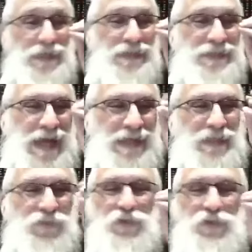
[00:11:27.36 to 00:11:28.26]
and that
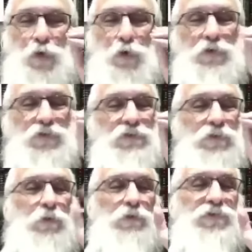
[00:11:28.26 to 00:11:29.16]
is the cause of
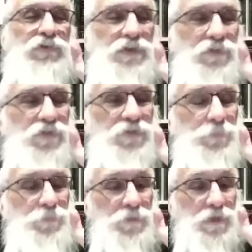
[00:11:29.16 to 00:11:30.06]
all sins.
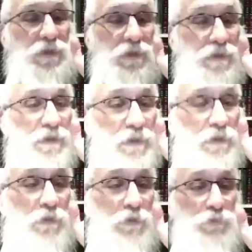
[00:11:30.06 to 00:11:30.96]

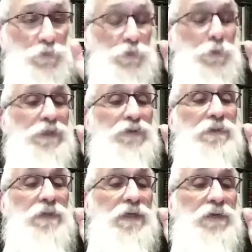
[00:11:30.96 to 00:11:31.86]
So the
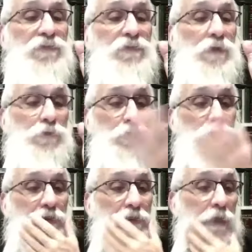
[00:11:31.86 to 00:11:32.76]
question is, a Jew
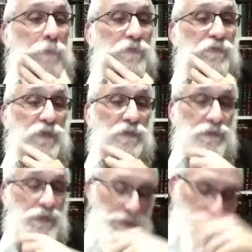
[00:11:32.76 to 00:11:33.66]
can come and say to
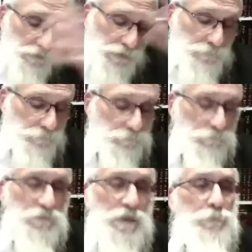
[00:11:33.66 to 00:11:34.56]
God, okay,
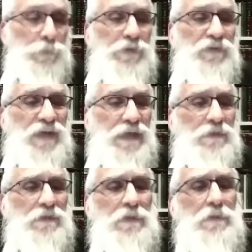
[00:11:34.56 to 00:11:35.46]
temporary
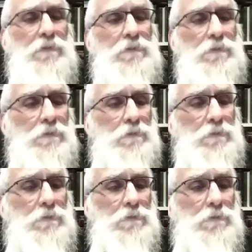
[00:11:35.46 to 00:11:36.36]
insanity.
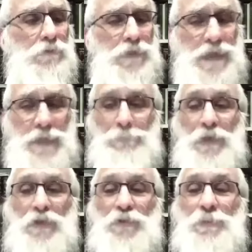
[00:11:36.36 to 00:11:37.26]
You can't
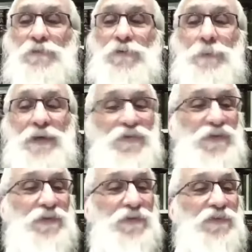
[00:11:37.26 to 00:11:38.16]
punish me for my
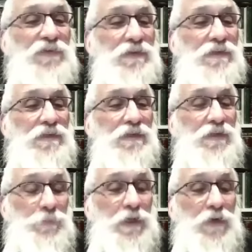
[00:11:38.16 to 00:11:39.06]
sins
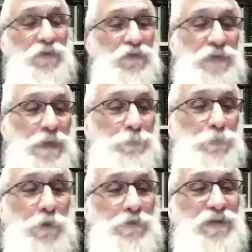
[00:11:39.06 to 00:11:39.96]
because it's
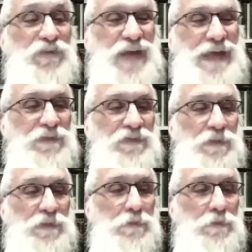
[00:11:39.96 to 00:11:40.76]
temporary insanity.